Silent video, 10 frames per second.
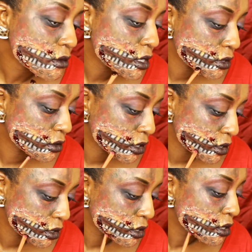to
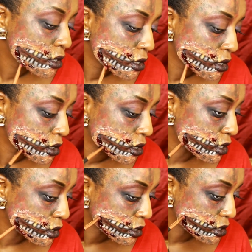
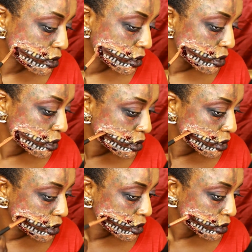it, face
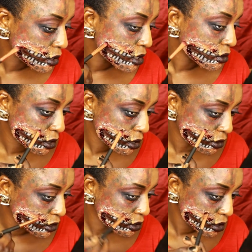a little bit, just a little bit on the face, so